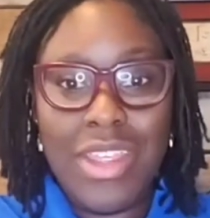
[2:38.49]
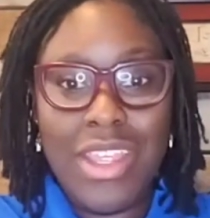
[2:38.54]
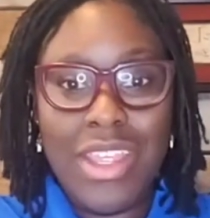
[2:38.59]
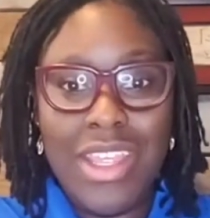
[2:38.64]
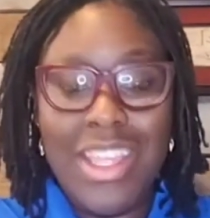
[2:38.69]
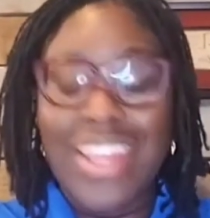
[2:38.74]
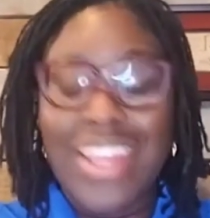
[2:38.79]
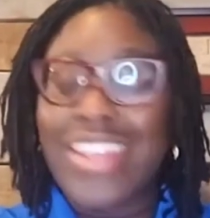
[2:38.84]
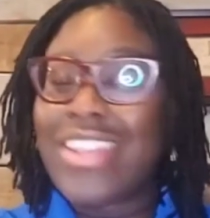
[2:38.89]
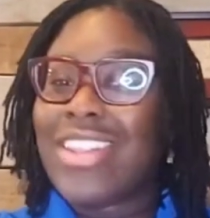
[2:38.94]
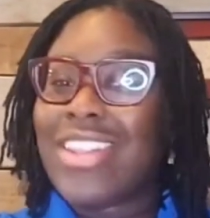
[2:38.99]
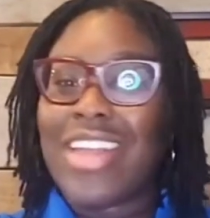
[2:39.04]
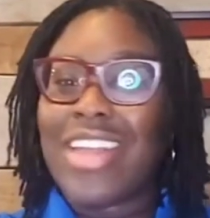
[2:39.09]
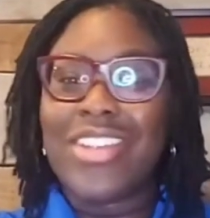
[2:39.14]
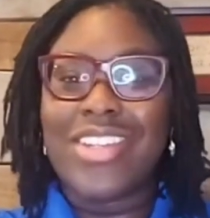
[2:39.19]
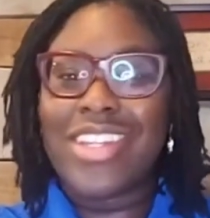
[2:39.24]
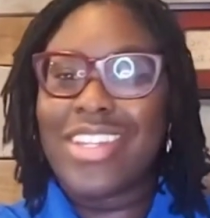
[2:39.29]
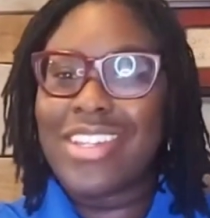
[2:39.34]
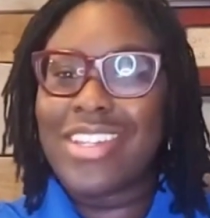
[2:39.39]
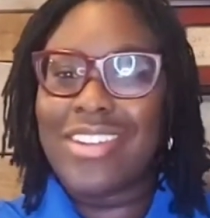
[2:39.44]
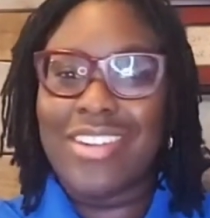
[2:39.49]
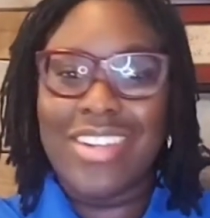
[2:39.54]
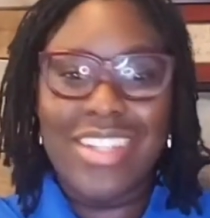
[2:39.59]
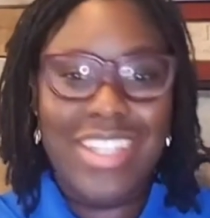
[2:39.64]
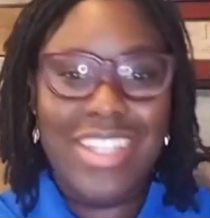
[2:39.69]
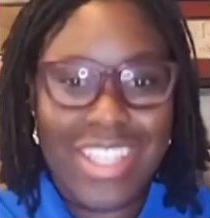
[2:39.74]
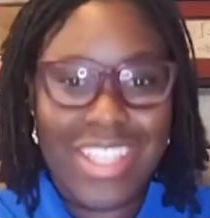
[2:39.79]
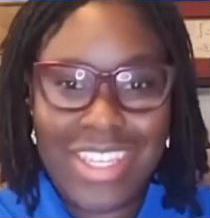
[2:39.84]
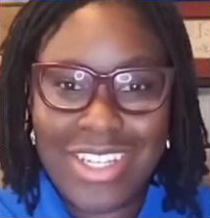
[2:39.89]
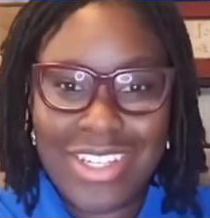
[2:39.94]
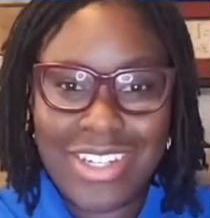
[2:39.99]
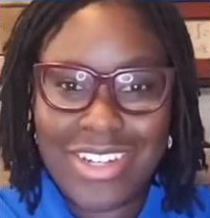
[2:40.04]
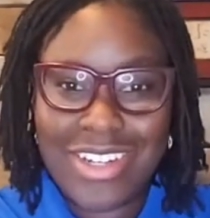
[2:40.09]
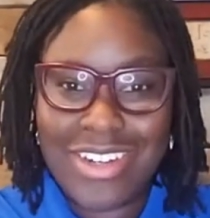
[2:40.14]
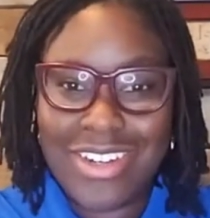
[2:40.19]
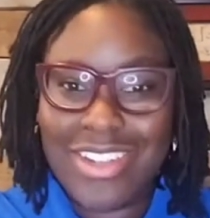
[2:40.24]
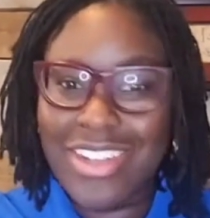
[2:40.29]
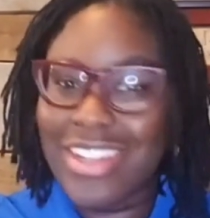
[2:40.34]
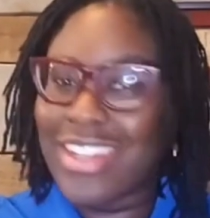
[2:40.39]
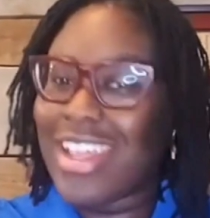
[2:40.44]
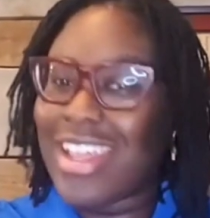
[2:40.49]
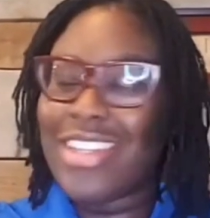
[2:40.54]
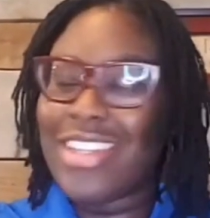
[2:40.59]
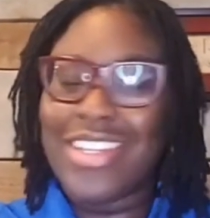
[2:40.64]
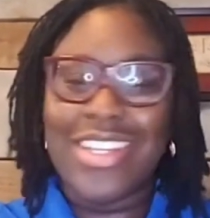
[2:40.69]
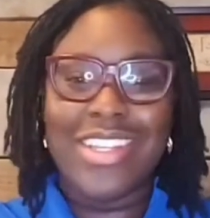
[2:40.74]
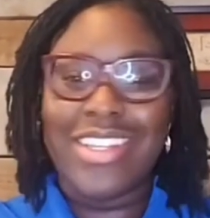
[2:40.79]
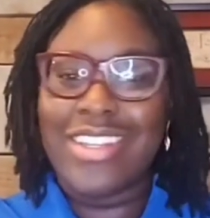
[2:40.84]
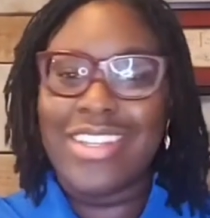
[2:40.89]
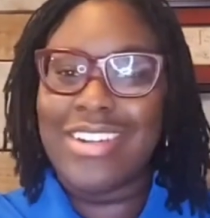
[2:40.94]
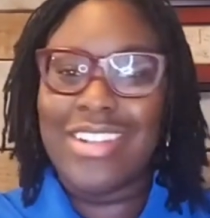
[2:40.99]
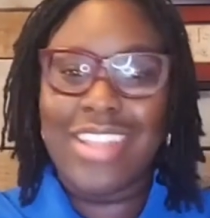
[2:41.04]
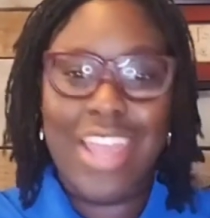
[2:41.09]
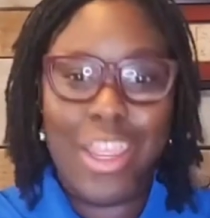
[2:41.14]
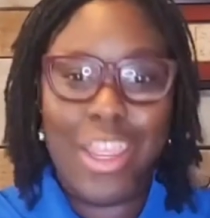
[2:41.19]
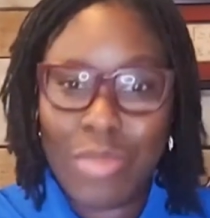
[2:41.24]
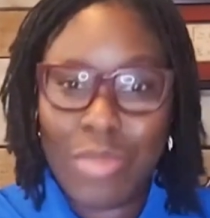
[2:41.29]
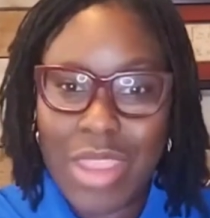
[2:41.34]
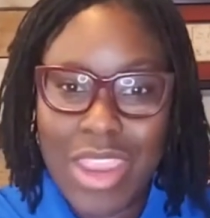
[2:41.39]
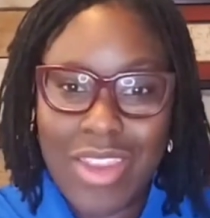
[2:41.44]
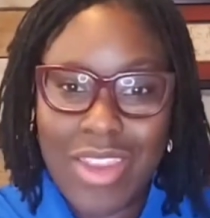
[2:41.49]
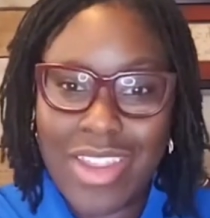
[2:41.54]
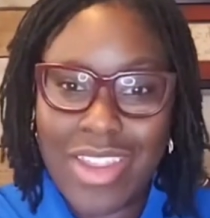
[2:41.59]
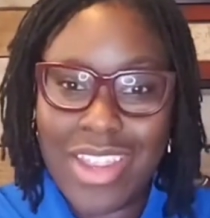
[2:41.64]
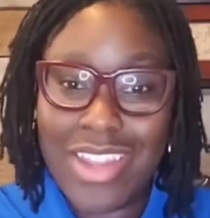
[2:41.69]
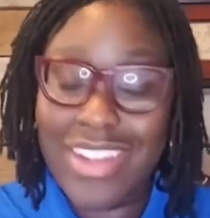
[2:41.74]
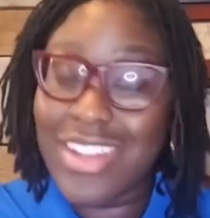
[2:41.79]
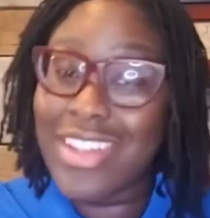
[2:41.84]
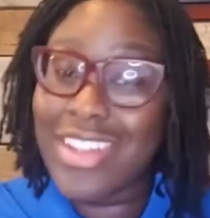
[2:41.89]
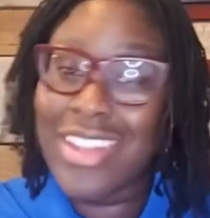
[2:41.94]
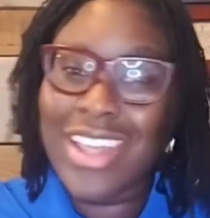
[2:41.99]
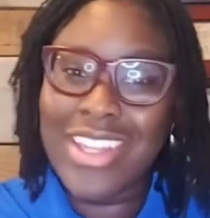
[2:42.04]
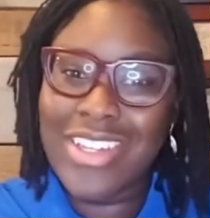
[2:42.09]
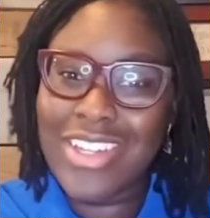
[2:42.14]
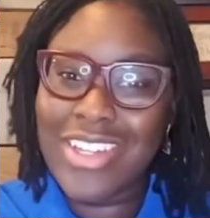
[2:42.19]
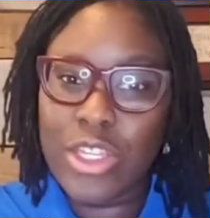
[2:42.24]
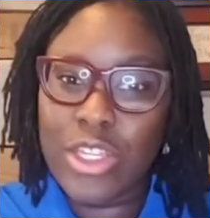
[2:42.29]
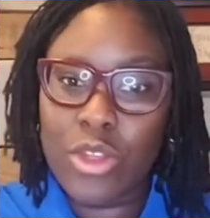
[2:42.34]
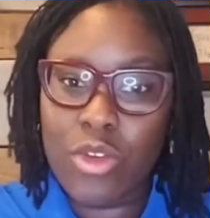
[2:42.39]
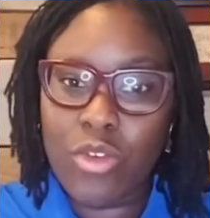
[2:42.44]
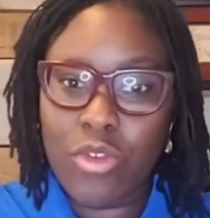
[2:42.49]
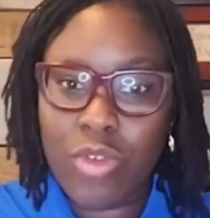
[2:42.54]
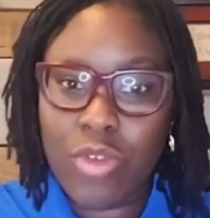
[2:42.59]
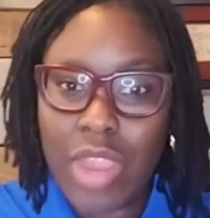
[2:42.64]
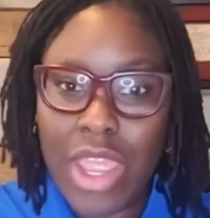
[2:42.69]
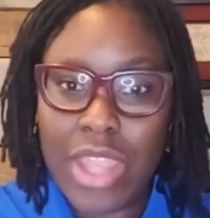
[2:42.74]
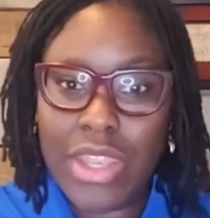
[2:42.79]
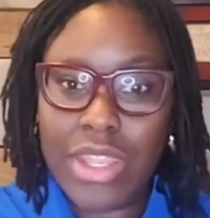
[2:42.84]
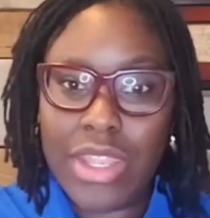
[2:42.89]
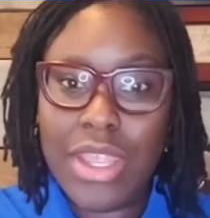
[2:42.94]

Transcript: It's not just their teachers, it's not just their librarians, it's not just their friends,